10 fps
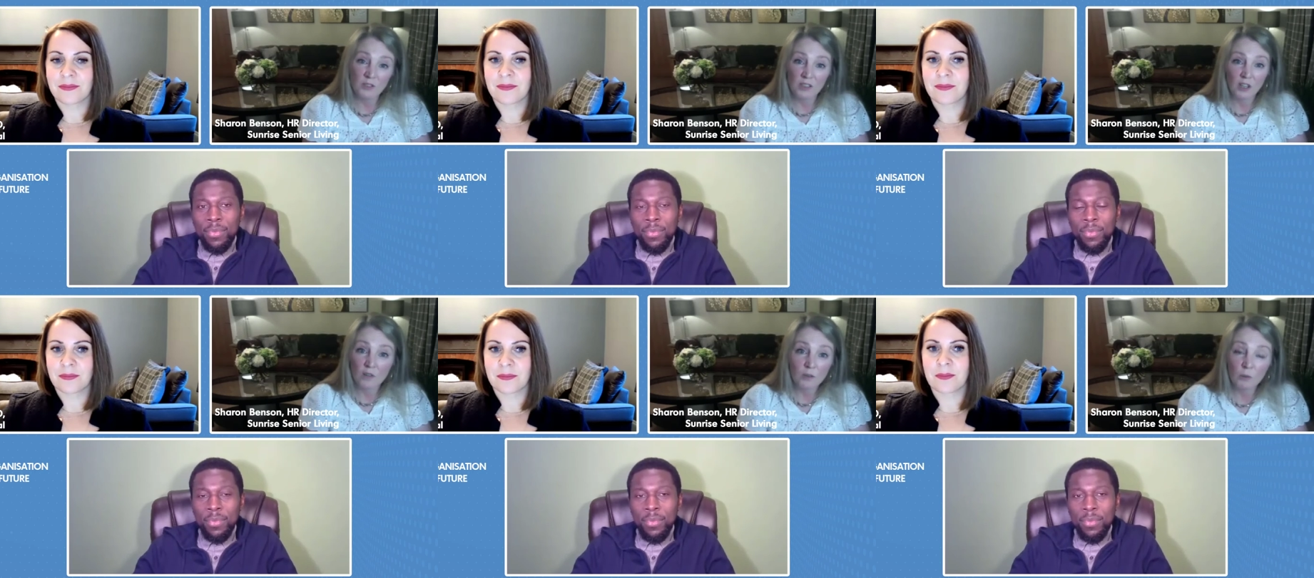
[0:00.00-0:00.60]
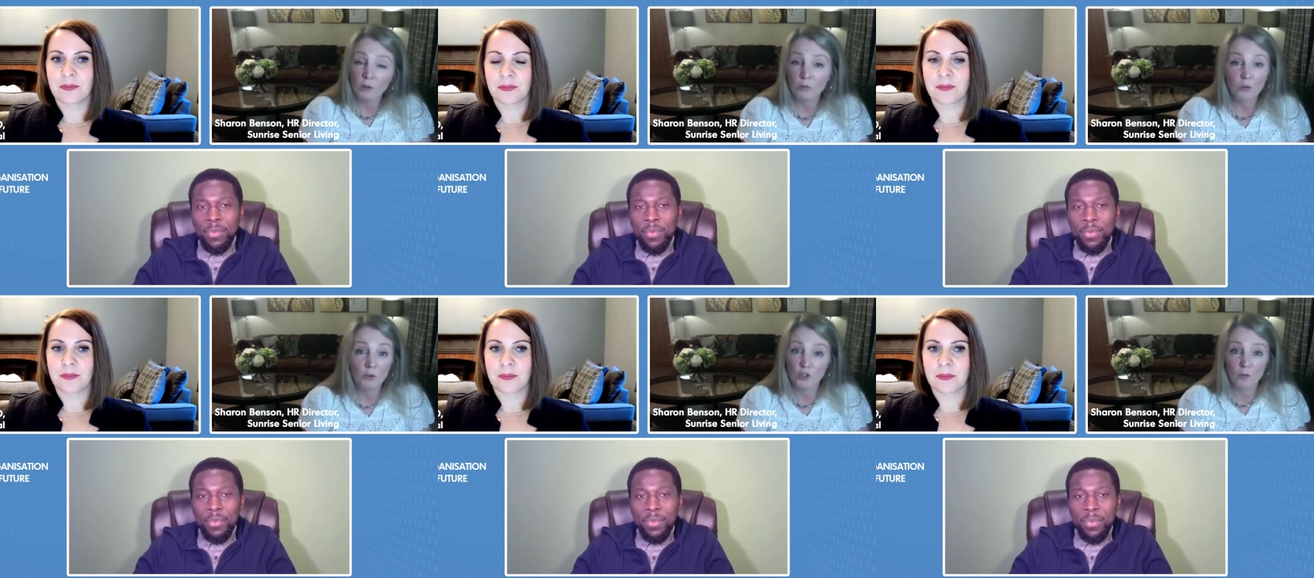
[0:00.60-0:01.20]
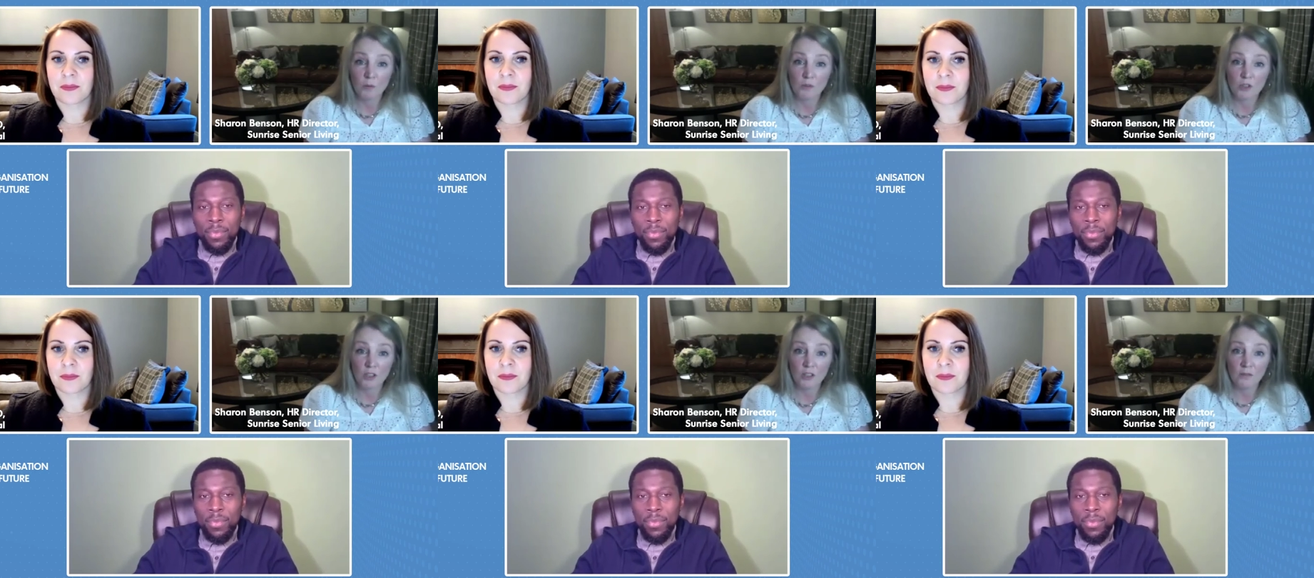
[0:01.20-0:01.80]
Speaker 1: in a COVID world when all the shops were
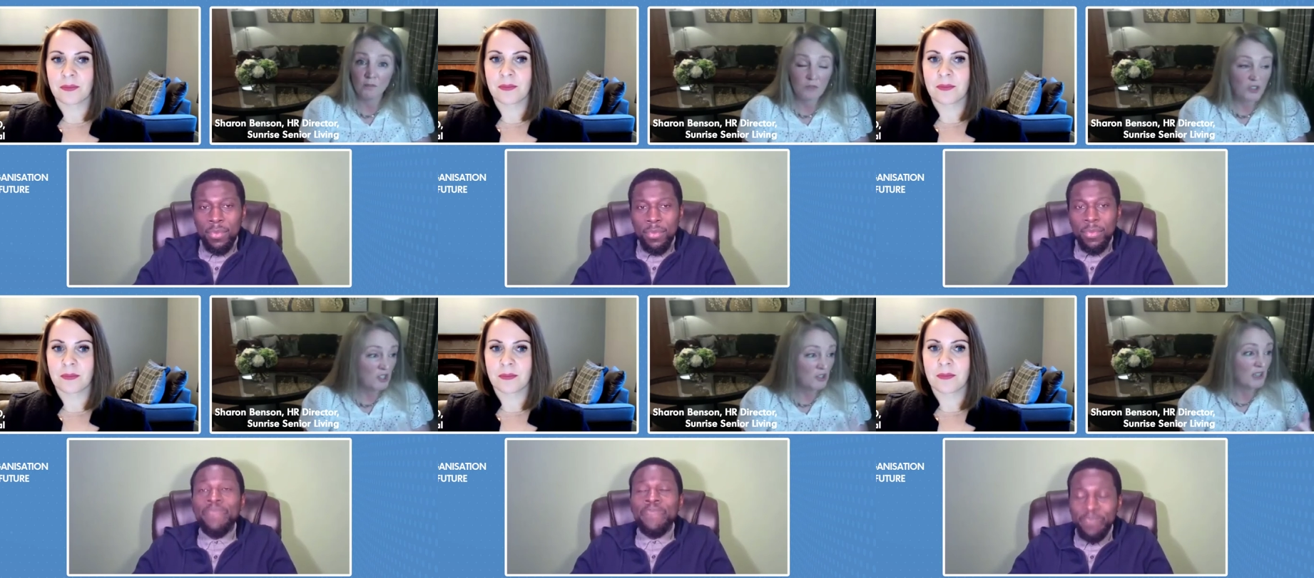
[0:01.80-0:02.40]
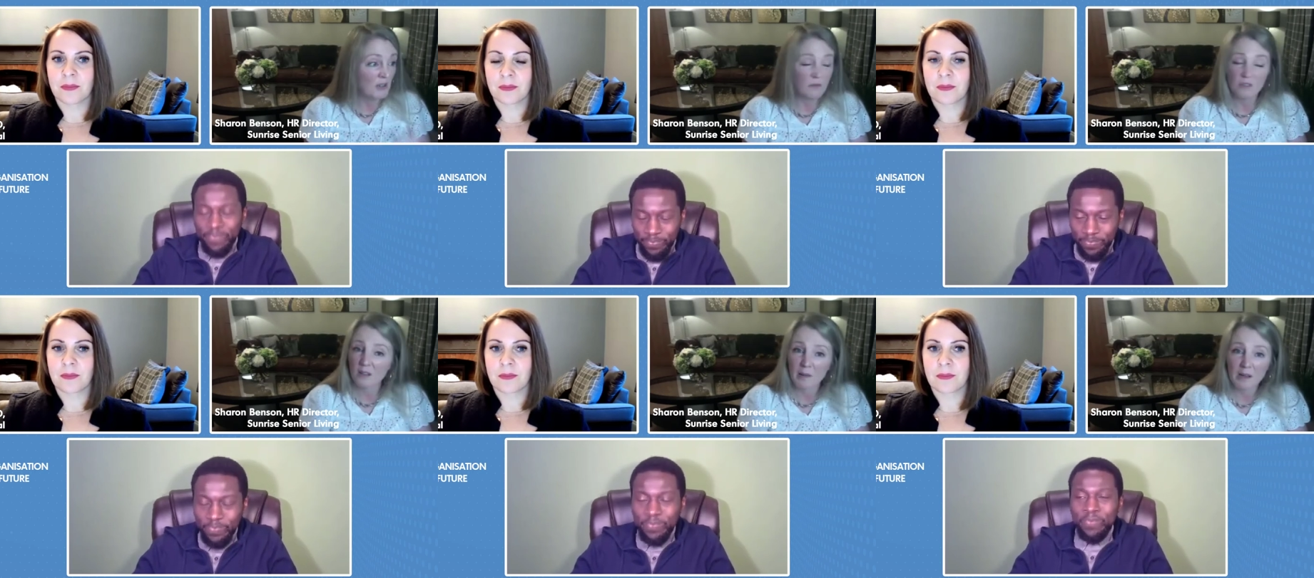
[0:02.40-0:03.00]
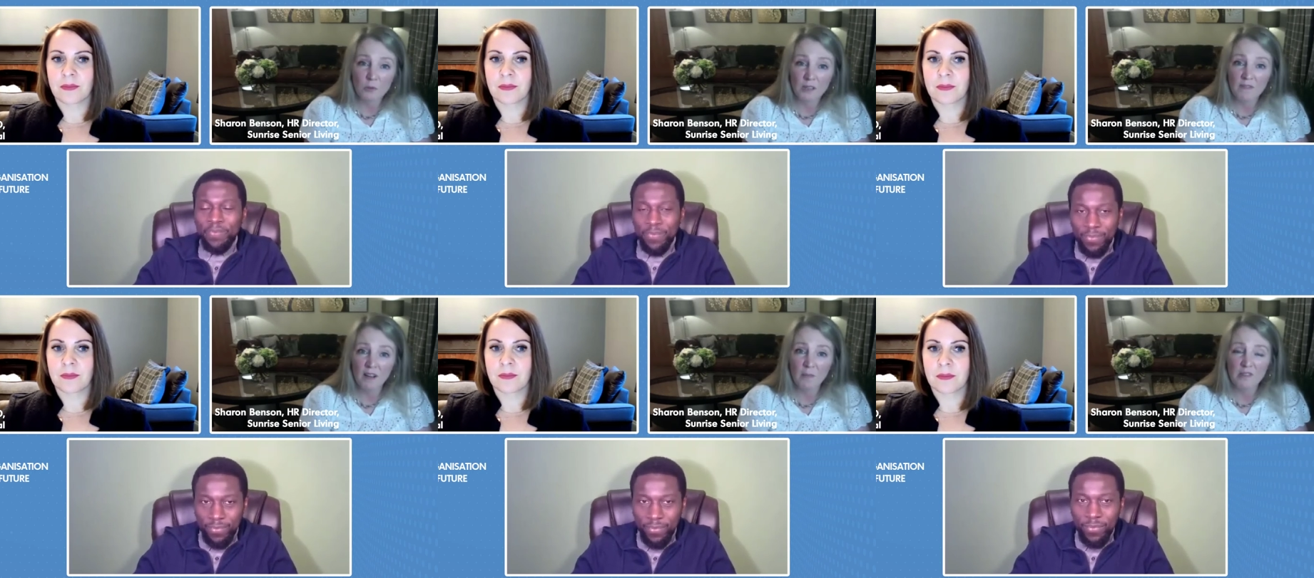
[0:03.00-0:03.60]
shut, studios had about
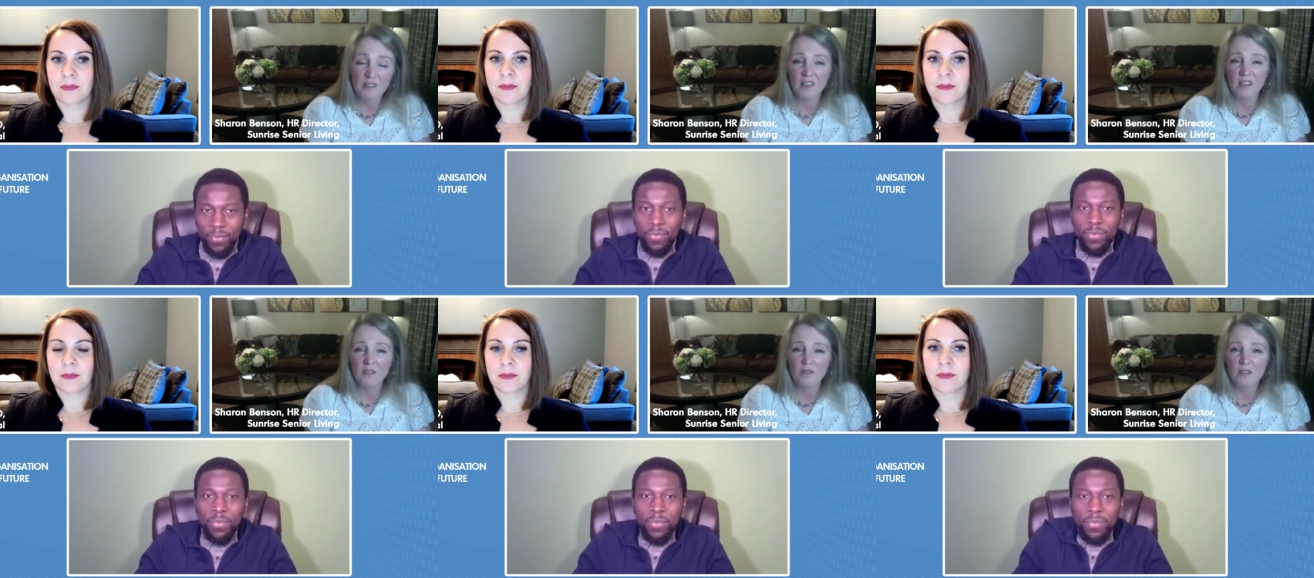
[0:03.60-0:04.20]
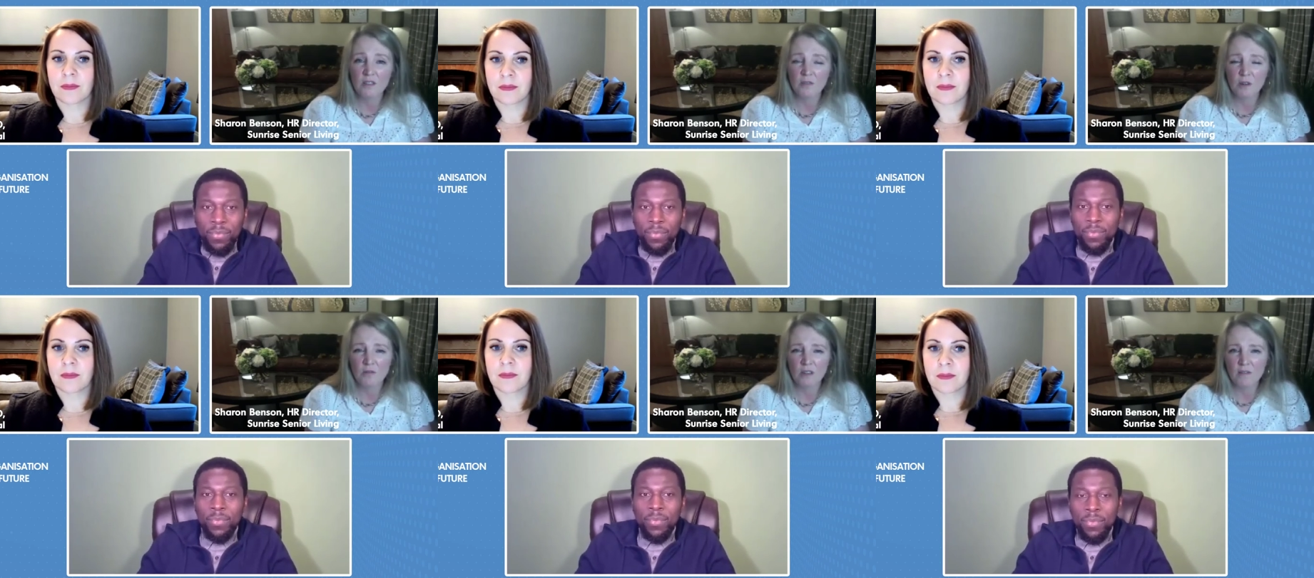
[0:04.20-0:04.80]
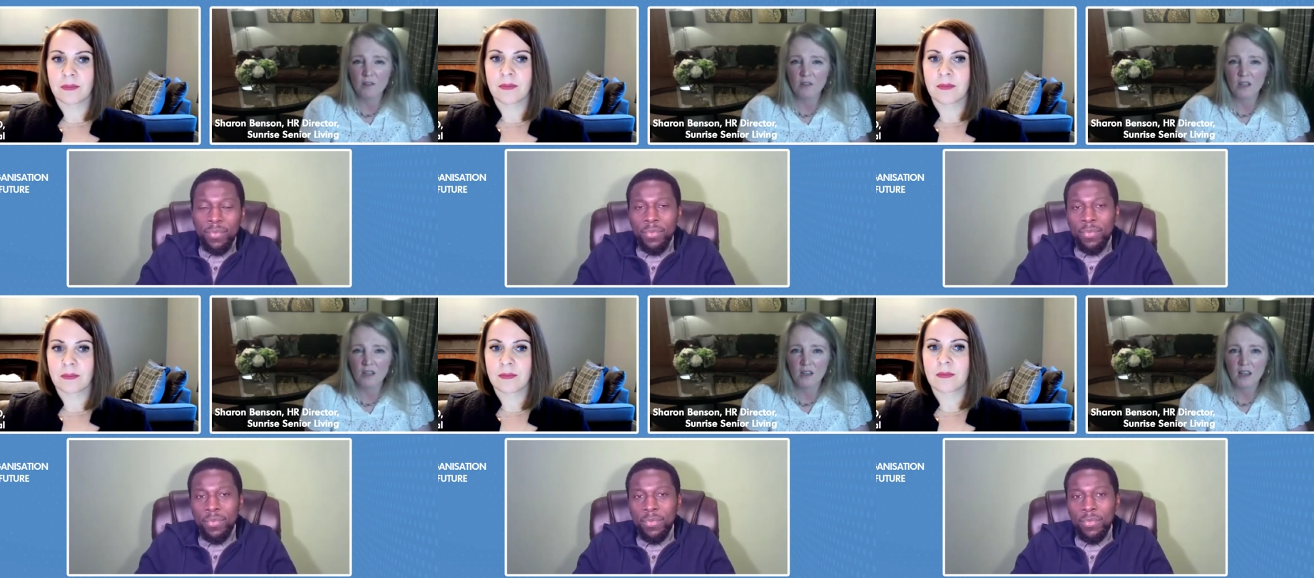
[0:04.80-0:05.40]
25% increase in growth year on
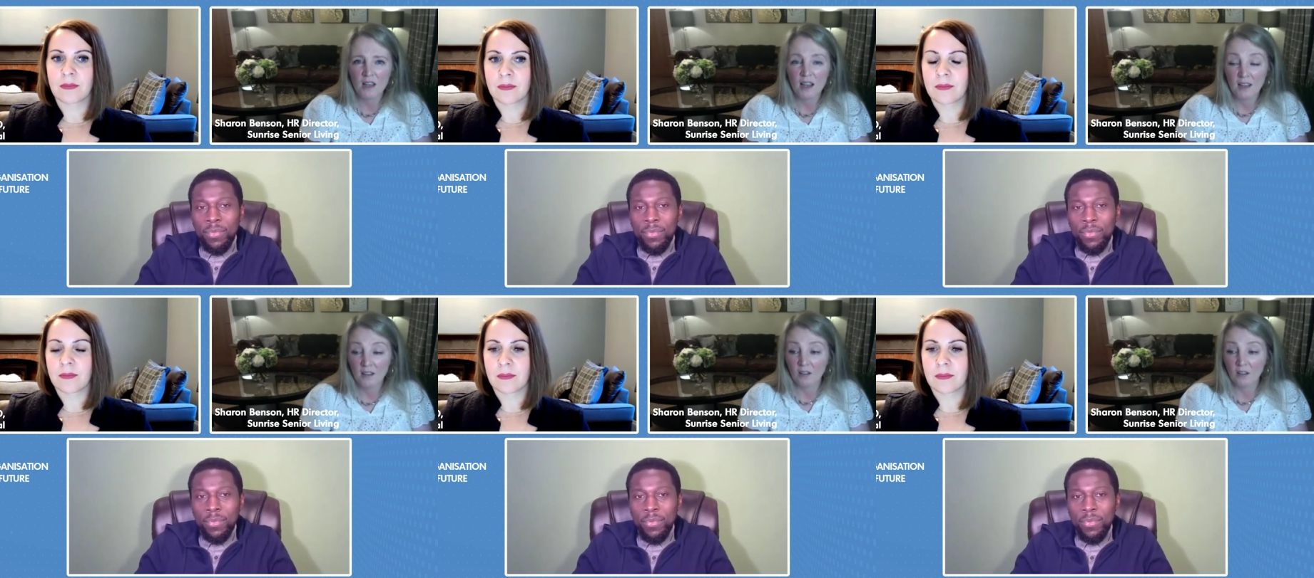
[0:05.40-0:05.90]
year mm-hmm. and